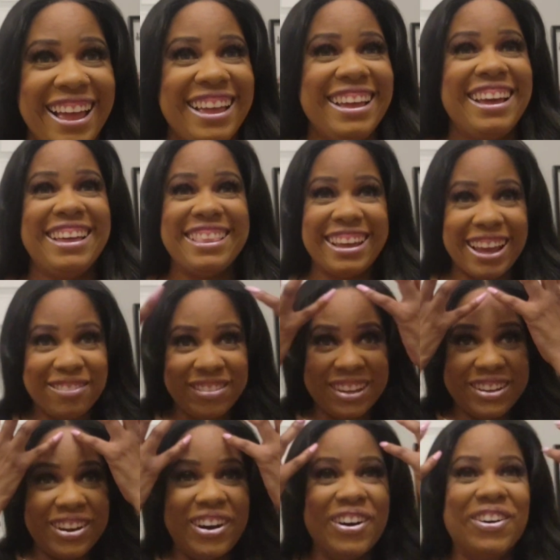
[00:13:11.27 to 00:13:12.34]
They have been
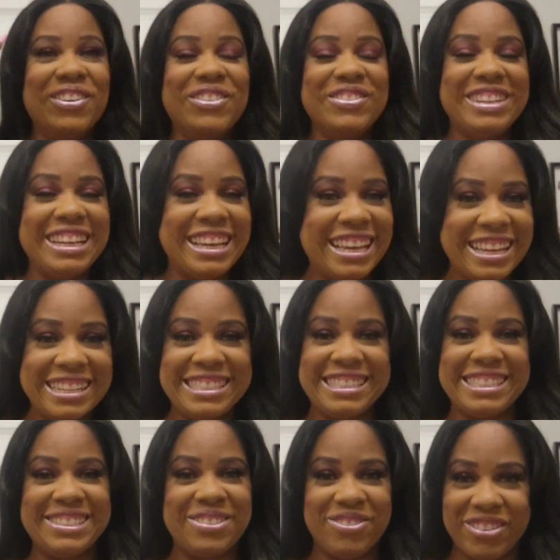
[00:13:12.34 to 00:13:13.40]
combed into the
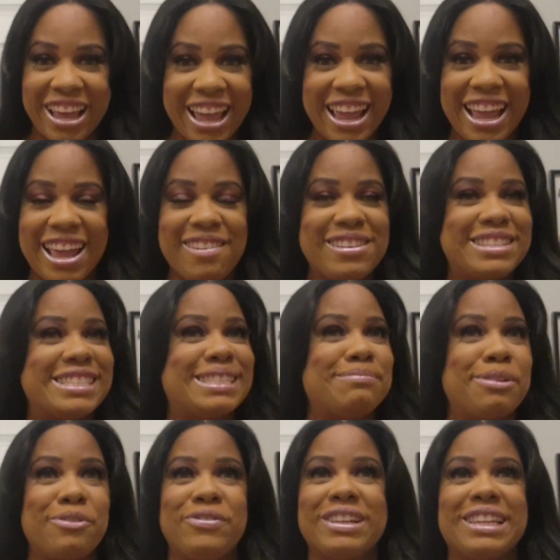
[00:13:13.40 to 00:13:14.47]
bang, which is
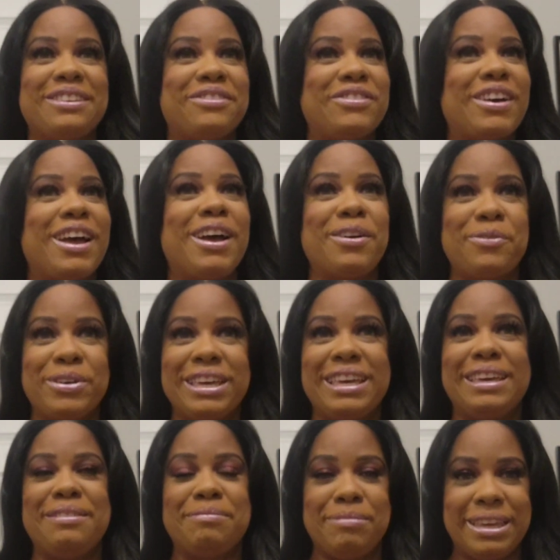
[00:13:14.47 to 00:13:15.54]
perfectly fine with
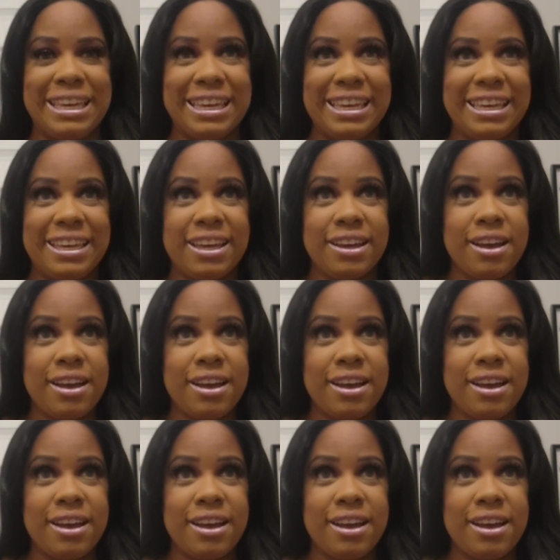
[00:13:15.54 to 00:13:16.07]
me.